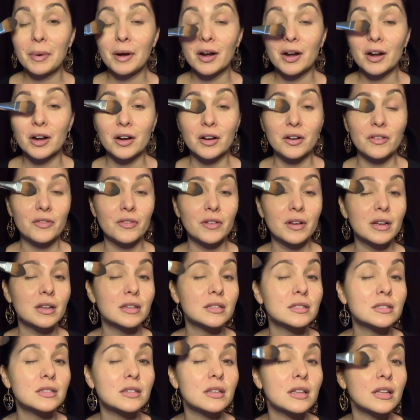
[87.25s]
perfect.
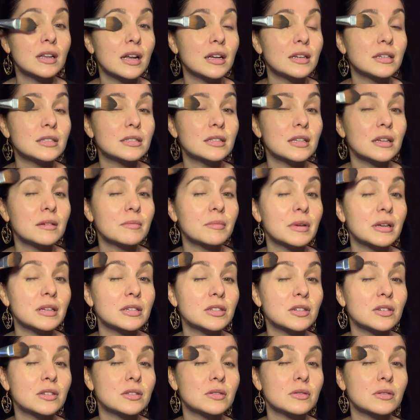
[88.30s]
So then I just like make
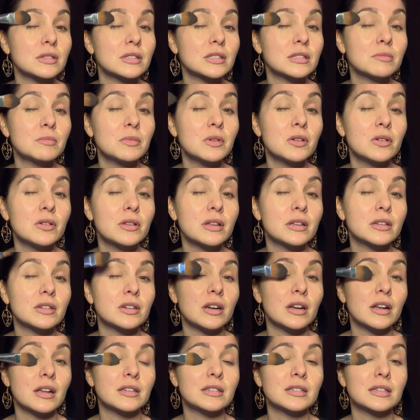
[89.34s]
sure it's really smooth. I try
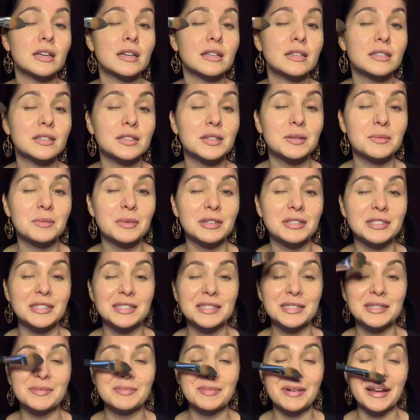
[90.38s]
not to get too much
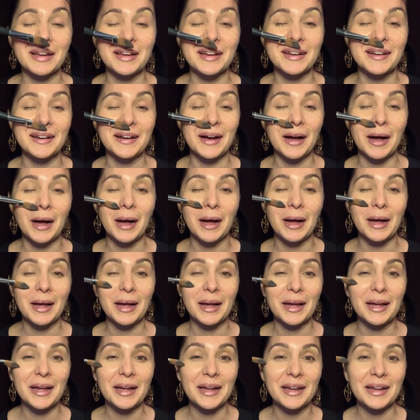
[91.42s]
into my
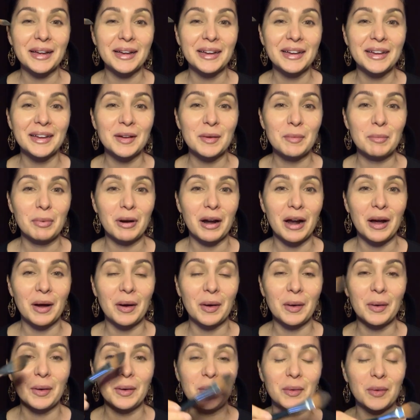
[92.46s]

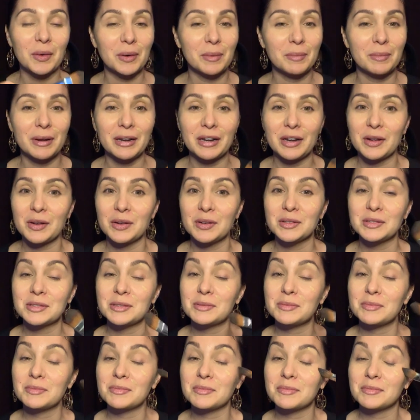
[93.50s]
eyebrow or my nose.
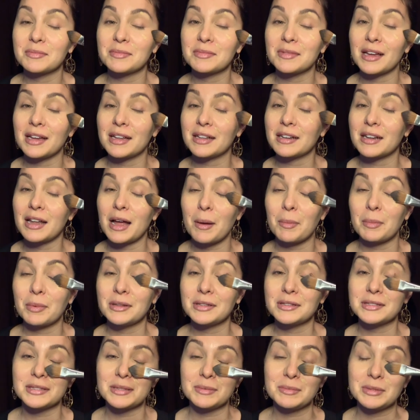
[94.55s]
That
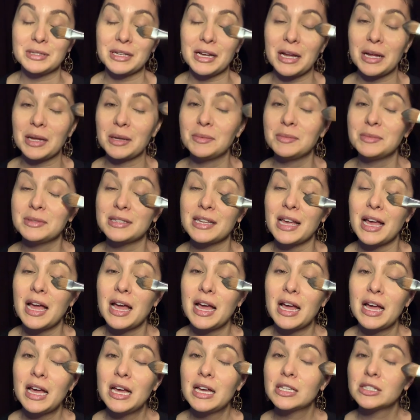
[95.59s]
happens sometimes.
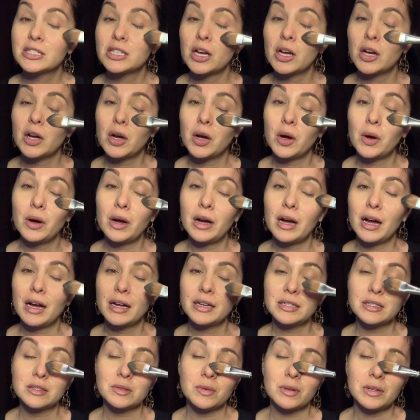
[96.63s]
So I
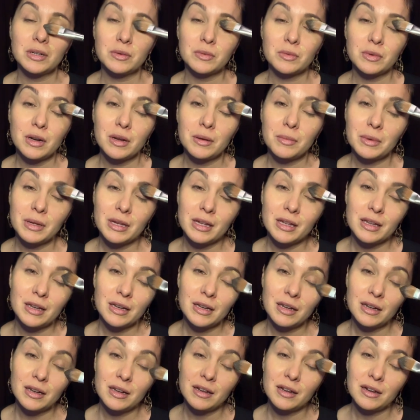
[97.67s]
just want to rub
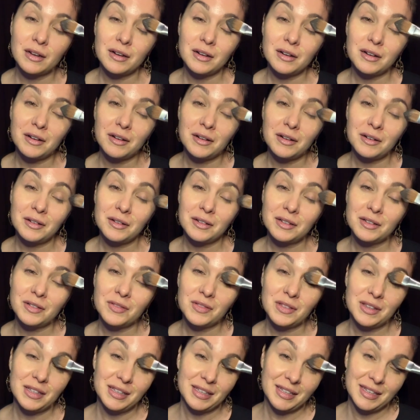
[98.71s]
in all
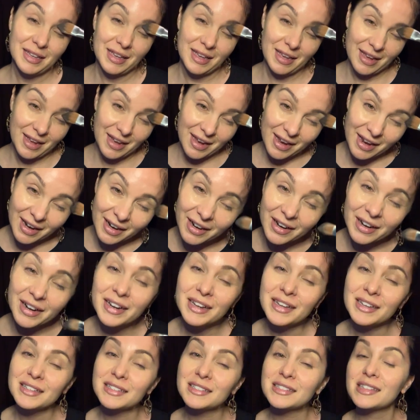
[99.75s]
of the
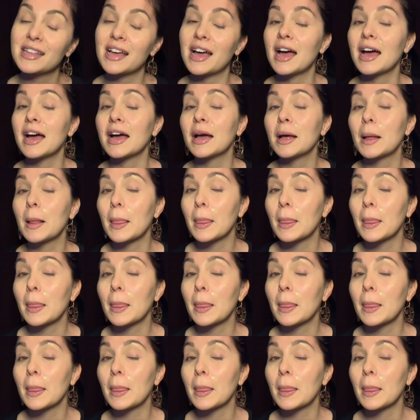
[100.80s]
areas that